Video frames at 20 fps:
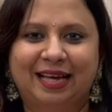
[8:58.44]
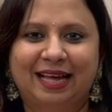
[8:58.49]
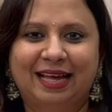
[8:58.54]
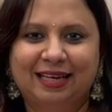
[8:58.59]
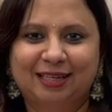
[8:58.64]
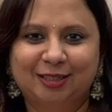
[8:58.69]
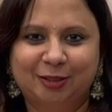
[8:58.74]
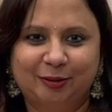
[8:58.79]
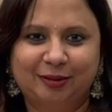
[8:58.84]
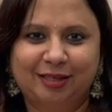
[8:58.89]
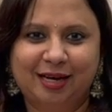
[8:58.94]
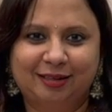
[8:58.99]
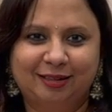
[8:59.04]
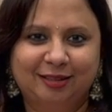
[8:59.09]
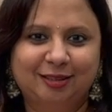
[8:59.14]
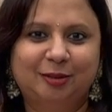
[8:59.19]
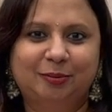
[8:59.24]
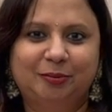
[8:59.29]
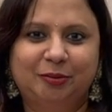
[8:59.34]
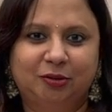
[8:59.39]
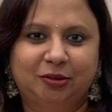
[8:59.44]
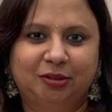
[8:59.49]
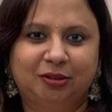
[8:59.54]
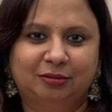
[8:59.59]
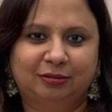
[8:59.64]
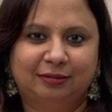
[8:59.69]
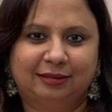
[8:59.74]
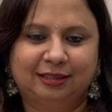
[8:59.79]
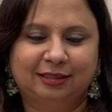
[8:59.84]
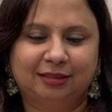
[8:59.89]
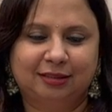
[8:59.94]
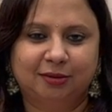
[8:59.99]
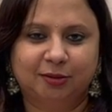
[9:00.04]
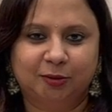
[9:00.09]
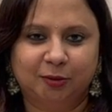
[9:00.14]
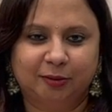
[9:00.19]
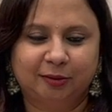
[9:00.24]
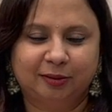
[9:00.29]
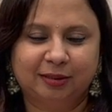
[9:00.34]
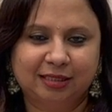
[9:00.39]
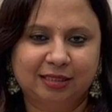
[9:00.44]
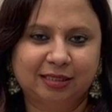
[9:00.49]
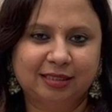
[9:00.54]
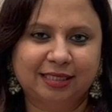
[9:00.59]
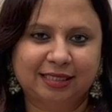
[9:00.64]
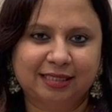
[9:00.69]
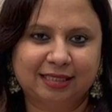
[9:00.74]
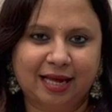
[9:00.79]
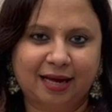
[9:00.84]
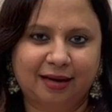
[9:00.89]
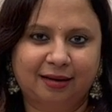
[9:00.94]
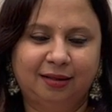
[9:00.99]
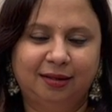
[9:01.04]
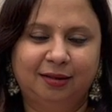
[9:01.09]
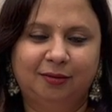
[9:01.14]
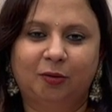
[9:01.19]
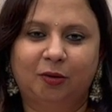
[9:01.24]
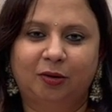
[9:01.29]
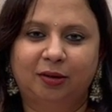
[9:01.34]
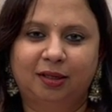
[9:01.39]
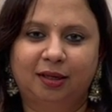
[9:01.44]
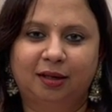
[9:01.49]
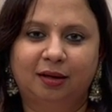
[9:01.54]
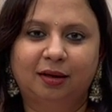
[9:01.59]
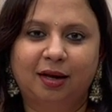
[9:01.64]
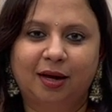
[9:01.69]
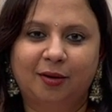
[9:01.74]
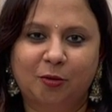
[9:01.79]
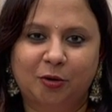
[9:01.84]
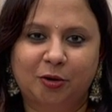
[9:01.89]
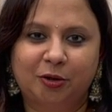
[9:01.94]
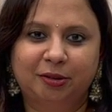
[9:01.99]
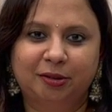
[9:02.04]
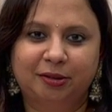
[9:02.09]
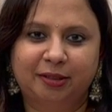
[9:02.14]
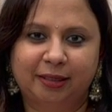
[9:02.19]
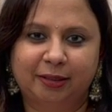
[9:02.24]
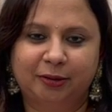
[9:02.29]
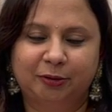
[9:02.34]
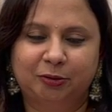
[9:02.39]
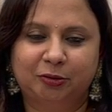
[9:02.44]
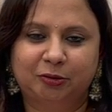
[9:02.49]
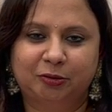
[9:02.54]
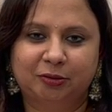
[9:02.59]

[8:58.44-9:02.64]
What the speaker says: So that is the beauty of this. So this is exactly what I wanted to tell you through